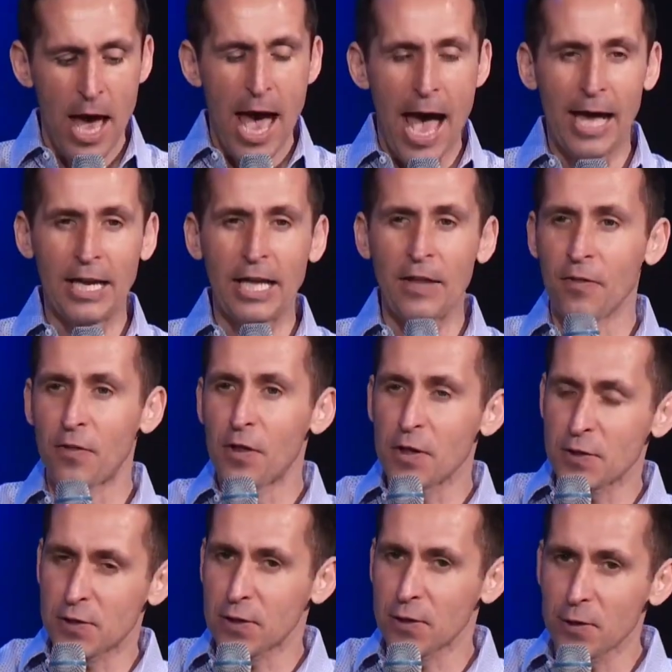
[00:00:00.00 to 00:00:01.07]
And in
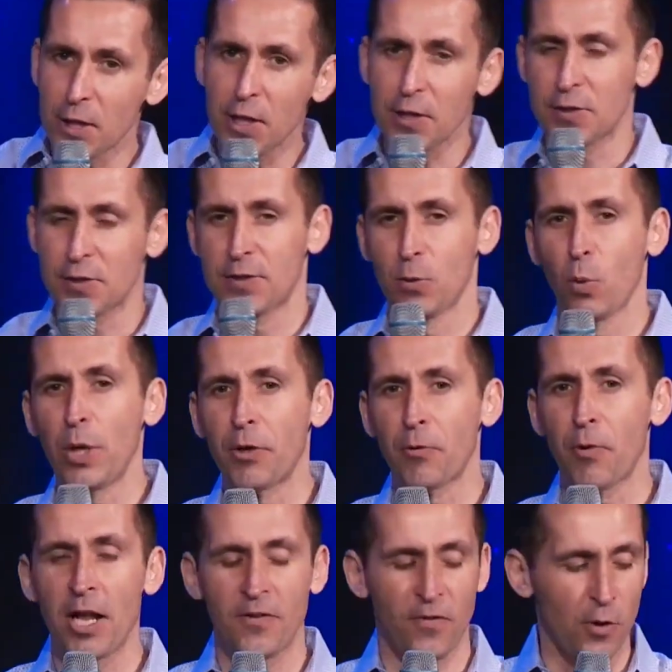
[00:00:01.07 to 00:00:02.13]
this list, we
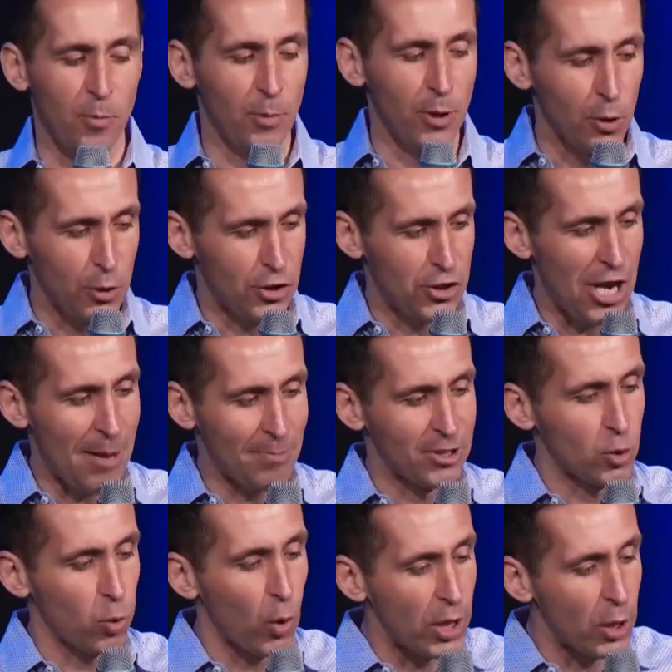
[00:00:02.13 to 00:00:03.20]
read from Luke chapter
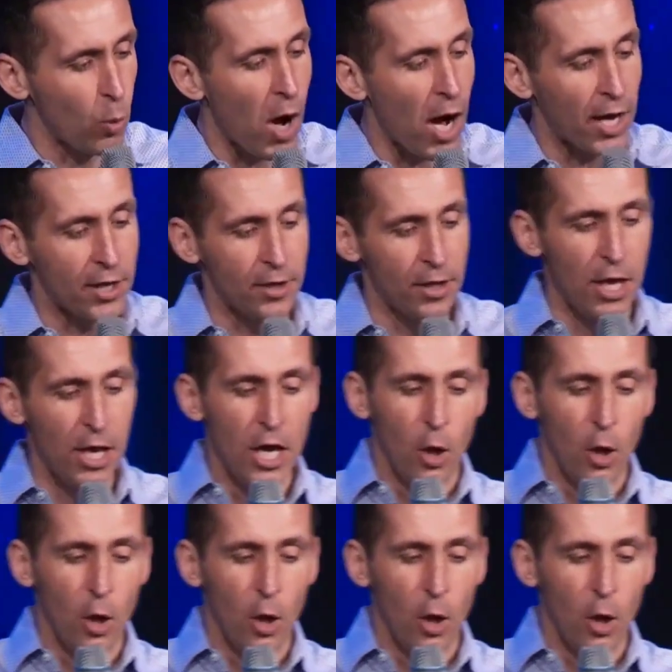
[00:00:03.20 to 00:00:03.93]
21,